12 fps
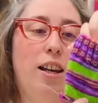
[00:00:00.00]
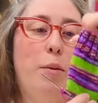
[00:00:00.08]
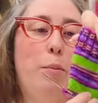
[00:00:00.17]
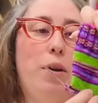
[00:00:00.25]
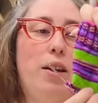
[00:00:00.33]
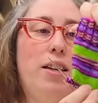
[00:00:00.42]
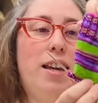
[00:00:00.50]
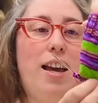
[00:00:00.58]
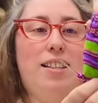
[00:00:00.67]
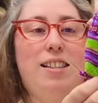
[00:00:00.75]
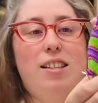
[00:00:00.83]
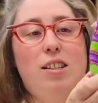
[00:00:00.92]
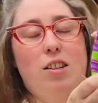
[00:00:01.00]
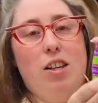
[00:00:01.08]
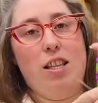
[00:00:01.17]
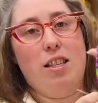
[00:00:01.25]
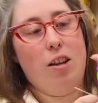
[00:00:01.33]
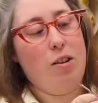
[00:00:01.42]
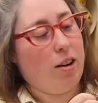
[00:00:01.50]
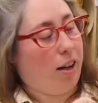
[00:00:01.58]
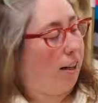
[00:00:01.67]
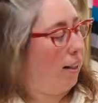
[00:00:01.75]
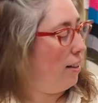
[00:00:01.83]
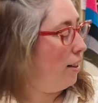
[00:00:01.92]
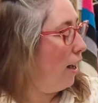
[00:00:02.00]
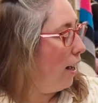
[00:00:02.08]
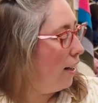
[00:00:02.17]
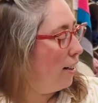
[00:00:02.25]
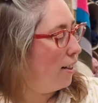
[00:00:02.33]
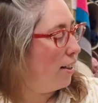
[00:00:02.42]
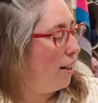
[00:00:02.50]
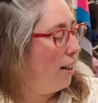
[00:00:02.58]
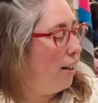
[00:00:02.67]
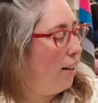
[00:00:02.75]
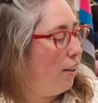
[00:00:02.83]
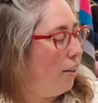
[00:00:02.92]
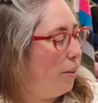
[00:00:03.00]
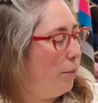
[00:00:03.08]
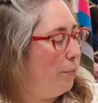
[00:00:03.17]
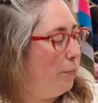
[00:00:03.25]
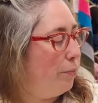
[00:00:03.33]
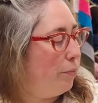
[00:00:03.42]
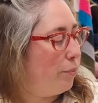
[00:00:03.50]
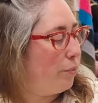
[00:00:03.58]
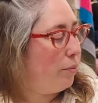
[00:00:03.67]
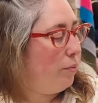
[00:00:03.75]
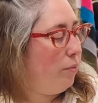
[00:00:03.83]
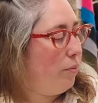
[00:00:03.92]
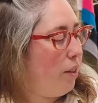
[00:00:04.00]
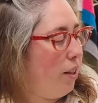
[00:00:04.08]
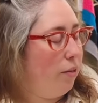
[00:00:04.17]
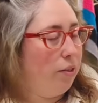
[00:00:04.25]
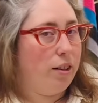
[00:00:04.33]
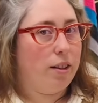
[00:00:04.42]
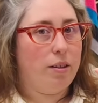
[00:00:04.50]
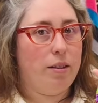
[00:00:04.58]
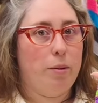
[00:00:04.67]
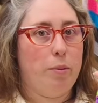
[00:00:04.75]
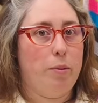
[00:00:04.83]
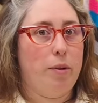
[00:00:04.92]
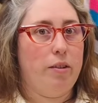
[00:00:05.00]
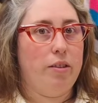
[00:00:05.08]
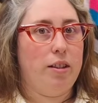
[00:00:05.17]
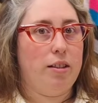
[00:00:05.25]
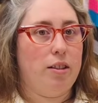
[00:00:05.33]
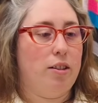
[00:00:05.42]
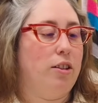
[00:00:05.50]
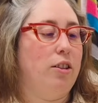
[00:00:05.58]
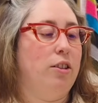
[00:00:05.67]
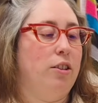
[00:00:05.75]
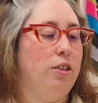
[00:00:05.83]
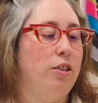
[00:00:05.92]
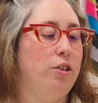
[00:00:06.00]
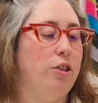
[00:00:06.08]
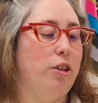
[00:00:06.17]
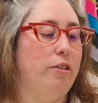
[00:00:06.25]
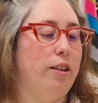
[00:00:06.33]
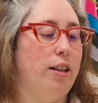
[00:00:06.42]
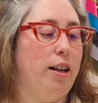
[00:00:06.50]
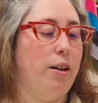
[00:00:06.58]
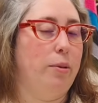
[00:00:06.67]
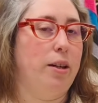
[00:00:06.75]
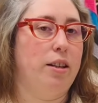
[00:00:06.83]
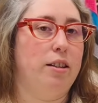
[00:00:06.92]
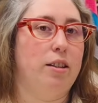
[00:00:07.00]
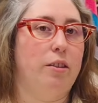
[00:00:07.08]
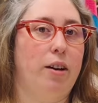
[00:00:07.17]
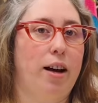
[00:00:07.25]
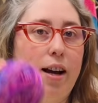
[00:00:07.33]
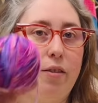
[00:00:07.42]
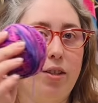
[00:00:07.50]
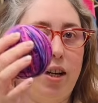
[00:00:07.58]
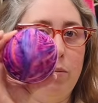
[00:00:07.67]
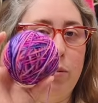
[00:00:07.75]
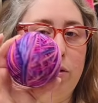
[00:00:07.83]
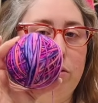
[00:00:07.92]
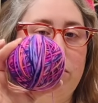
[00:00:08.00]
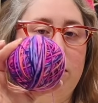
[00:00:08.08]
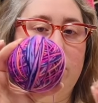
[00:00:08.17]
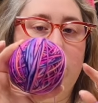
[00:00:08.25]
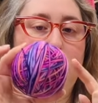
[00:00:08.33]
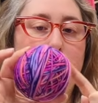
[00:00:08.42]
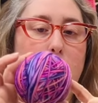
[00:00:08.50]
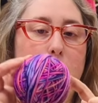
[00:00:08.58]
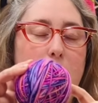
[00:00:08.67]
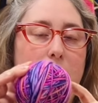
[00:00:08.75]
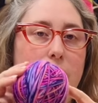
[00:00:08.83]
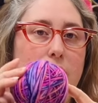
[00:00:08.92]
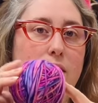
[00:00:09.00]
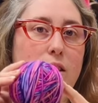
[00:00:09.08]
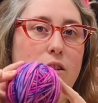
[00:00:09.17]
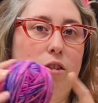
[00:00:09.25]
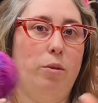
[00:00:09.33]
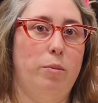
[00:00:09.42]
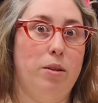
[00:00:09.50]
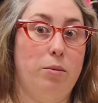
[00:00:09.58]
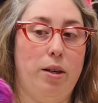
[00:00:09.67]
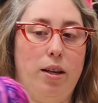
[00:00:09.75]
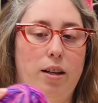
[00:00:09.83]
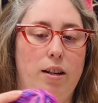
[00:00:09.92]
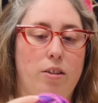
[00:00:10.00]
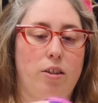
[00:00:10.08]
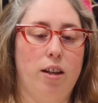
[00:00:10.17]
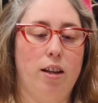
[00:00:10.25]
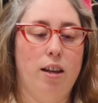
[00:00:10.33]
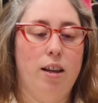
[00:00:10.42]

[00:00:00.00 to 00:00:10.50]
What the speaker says: But yes, this is looking so nice, and I feel like I'm going to be wearing these a lot during Halloween. So I have dyed more of this up, so we'll have this in the shop this weekend actually.